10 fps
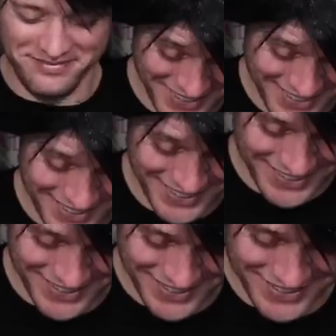
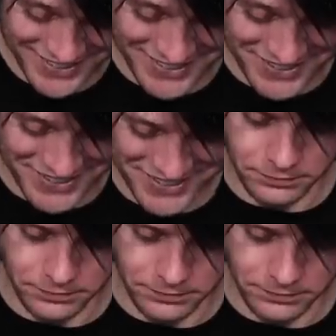
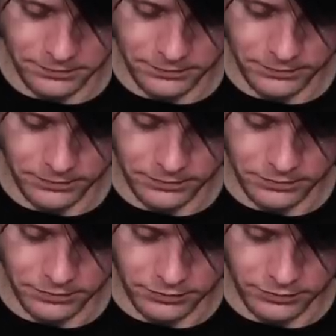
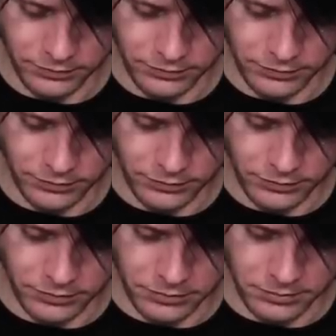
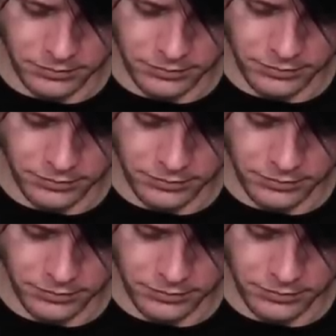This person isn't speaking.